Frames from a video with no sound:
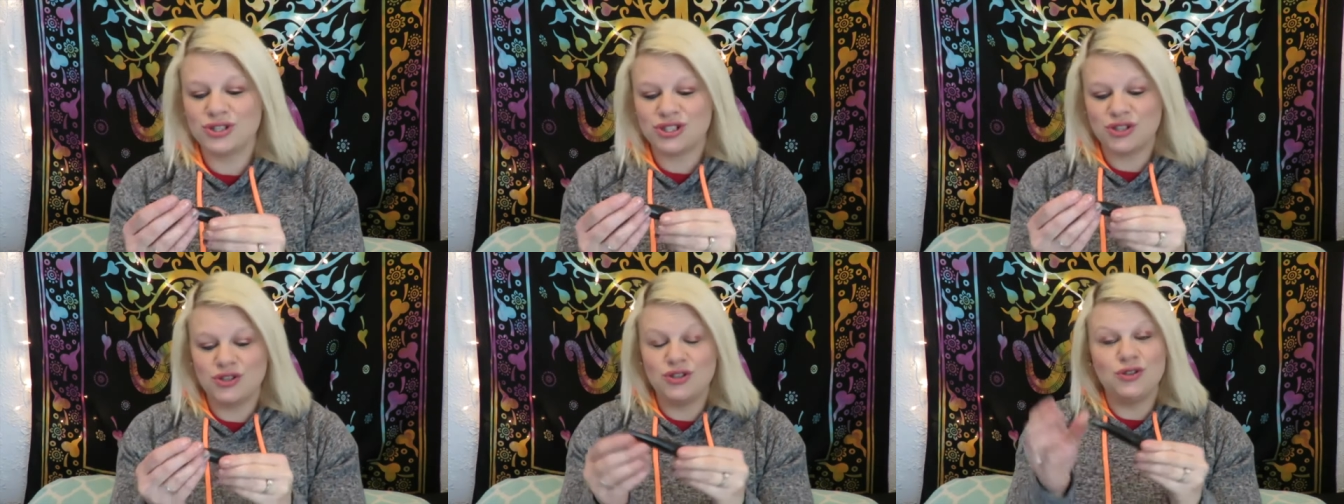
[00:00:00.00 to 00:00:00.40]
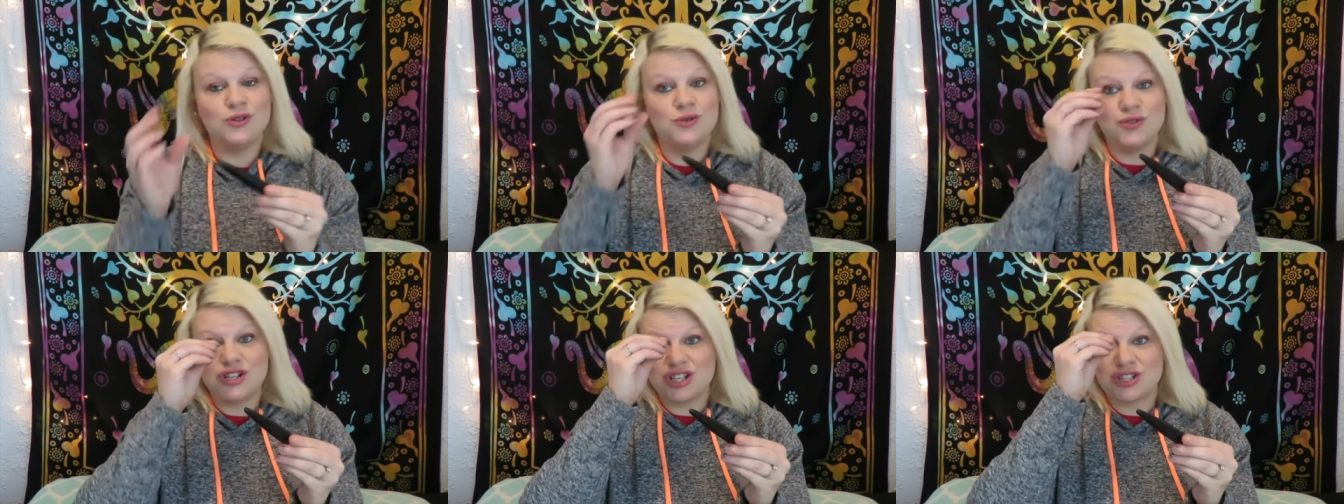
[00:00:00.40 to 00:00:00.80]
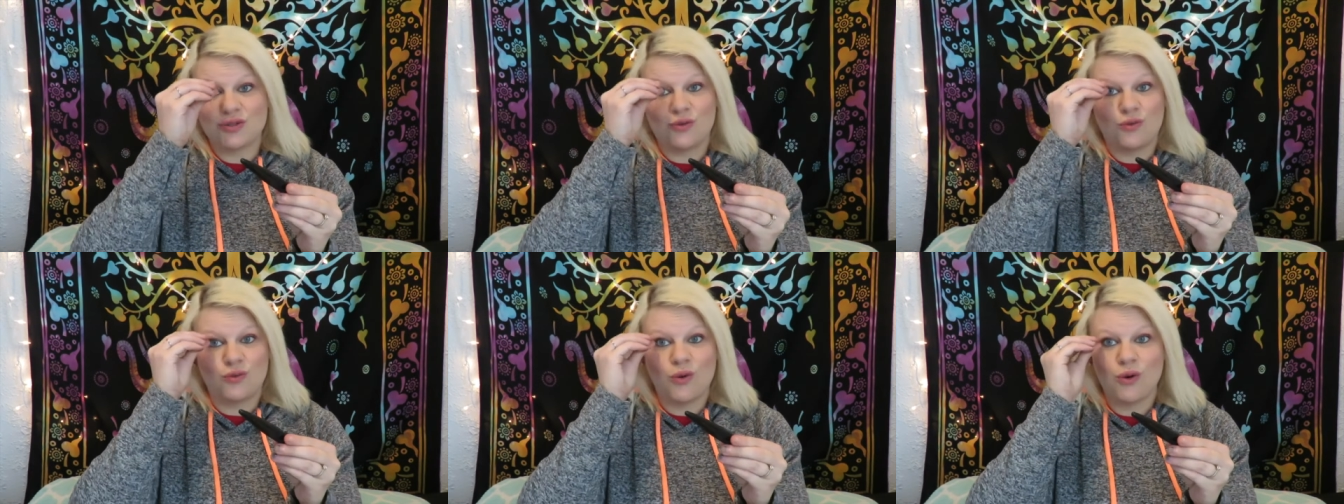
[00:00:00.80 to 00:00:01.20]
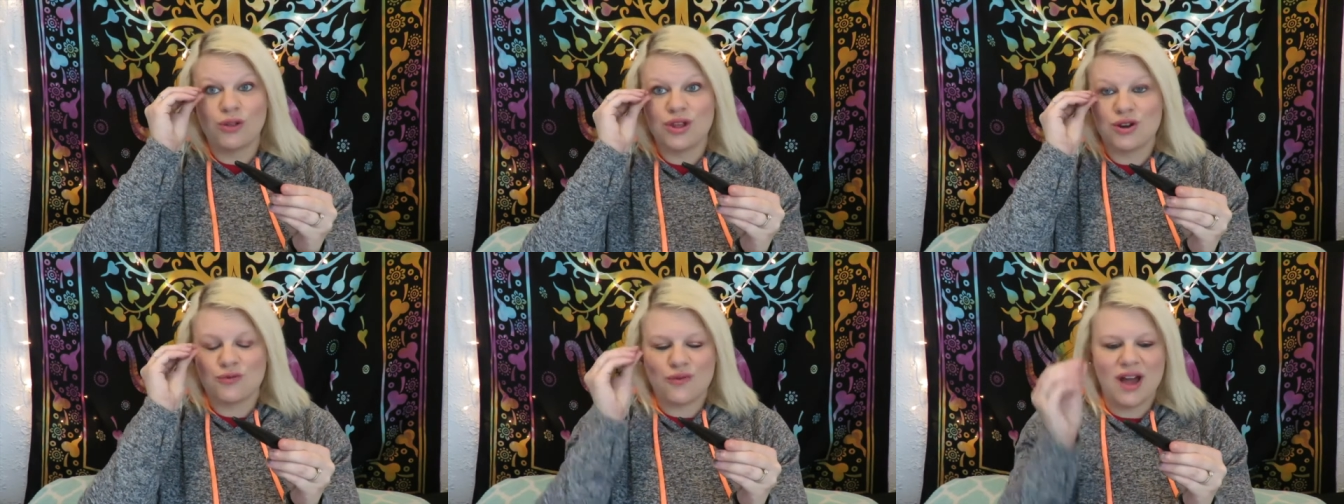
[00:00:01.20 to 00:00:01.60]
So you just roll
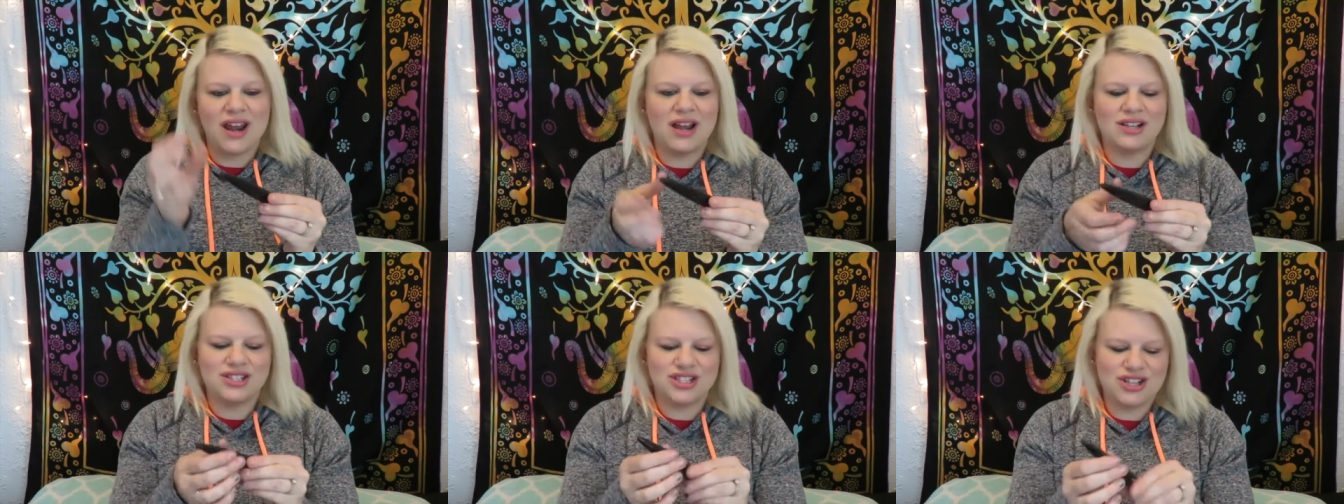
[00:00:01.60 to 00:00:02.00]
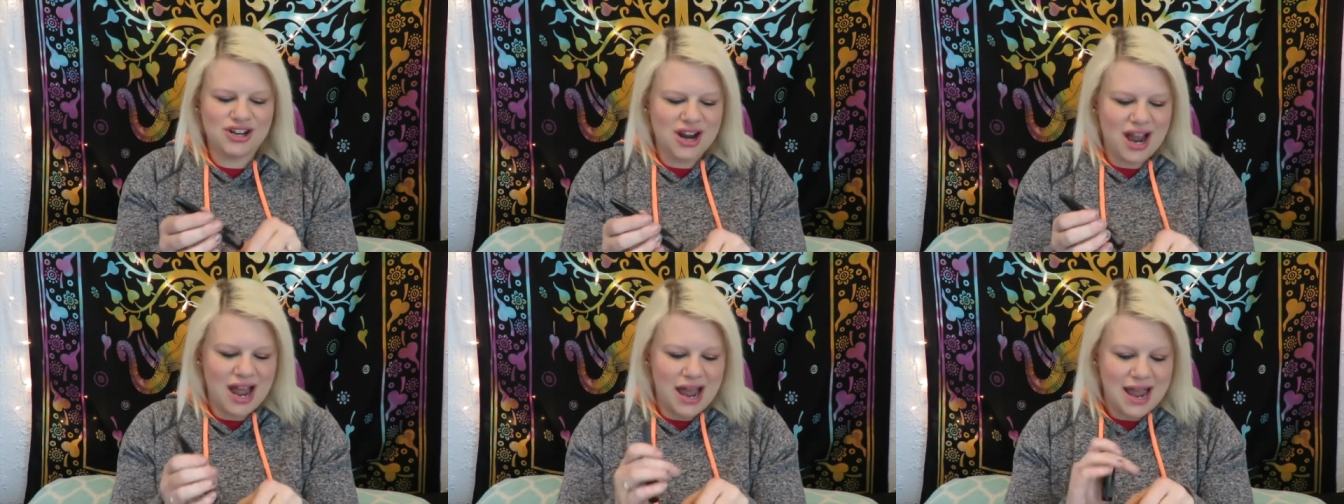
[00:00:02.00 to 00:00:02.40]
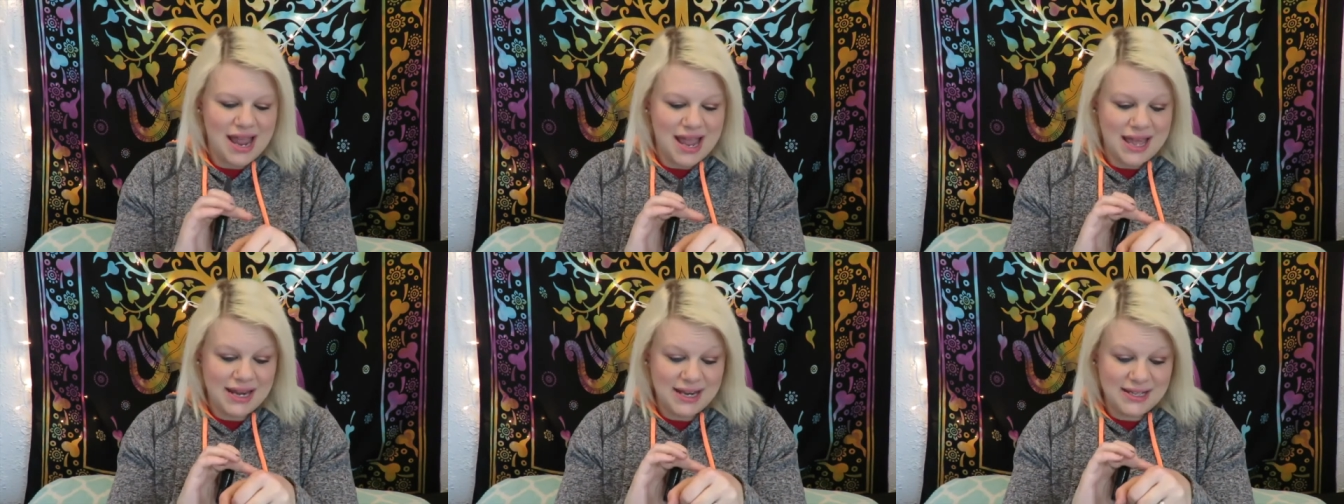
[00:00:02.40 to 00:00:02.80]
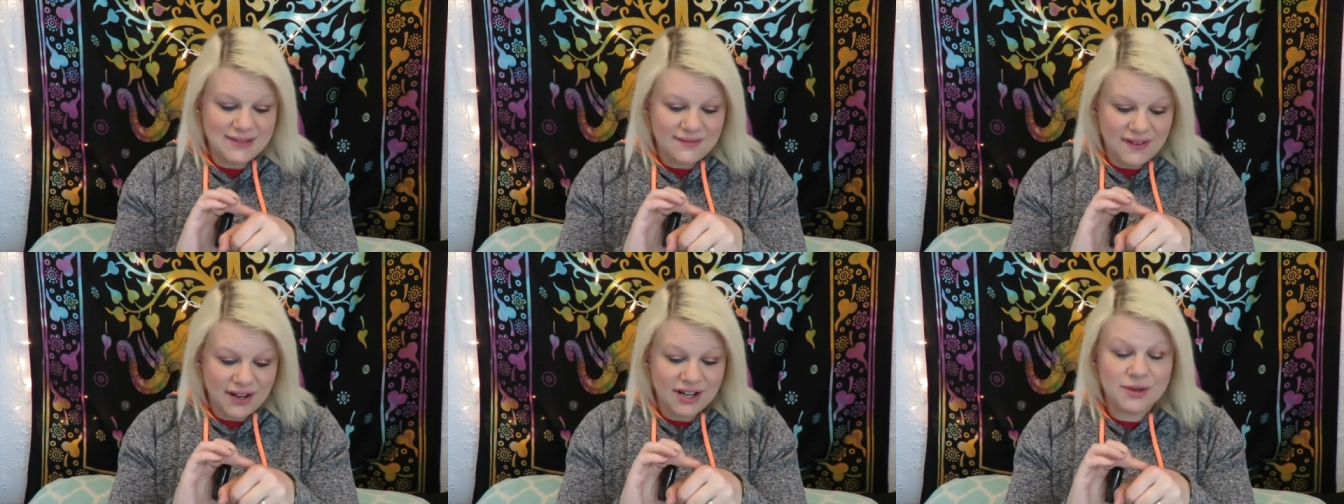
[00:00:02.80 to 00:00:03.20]
it right onto your eye, and it is
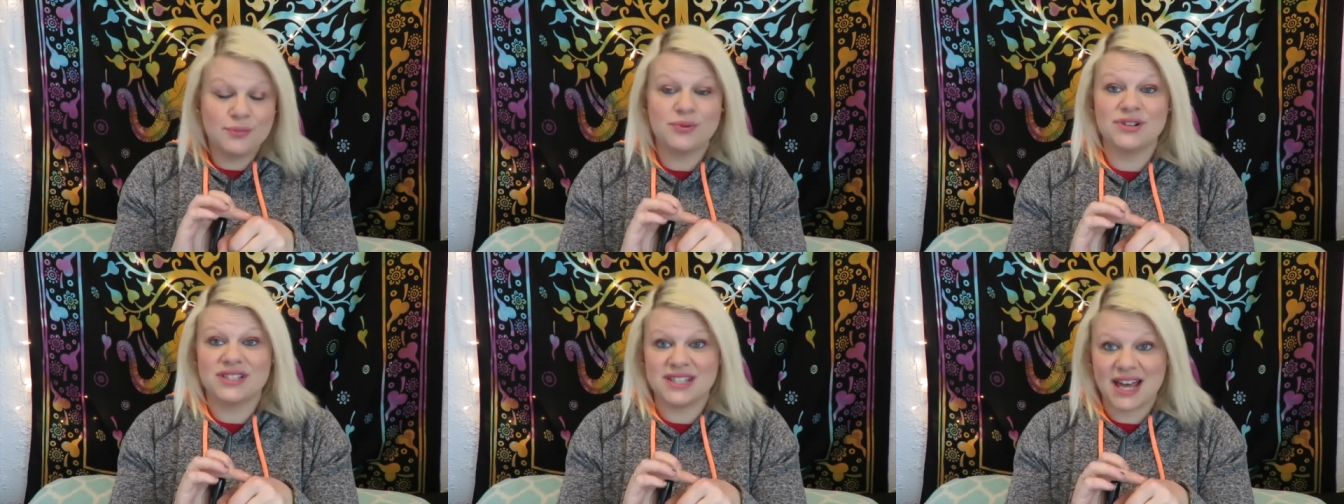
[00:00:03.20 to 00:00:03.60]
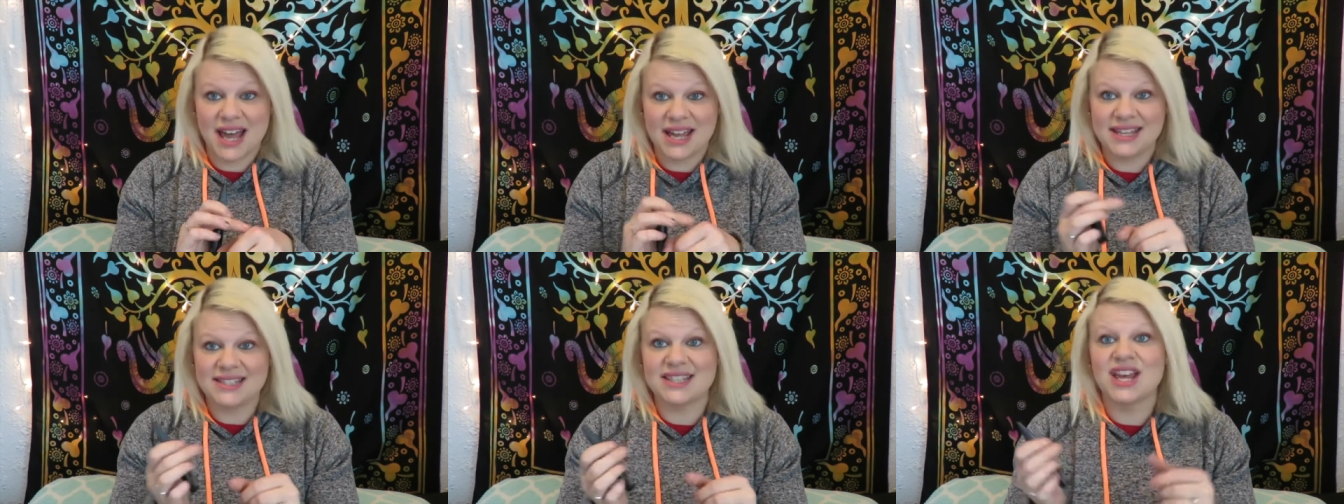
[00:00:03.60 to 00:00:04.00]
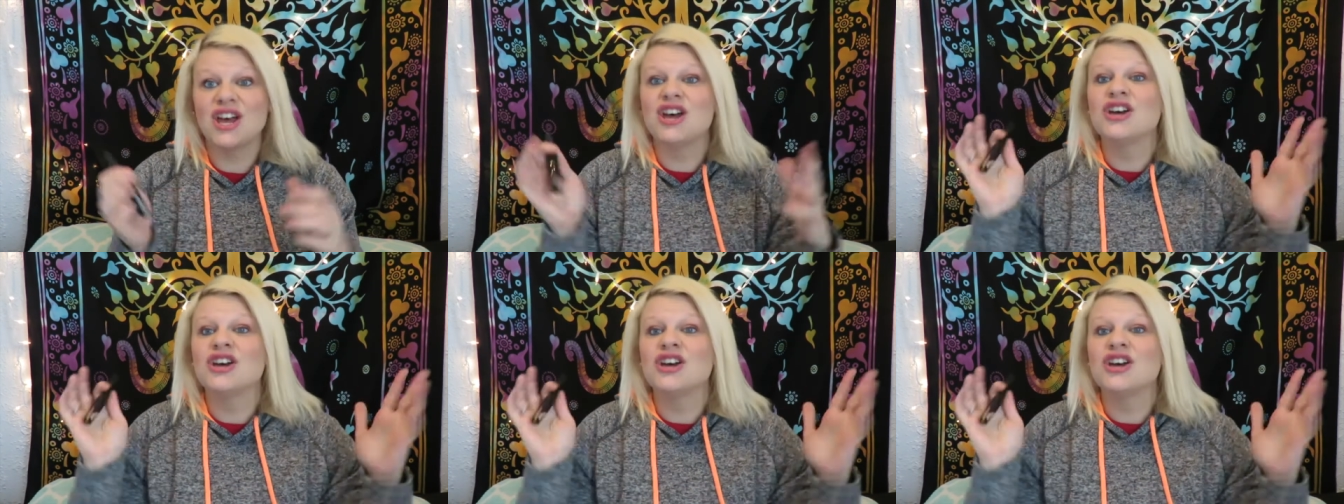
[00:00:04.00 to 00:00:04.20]
very precise.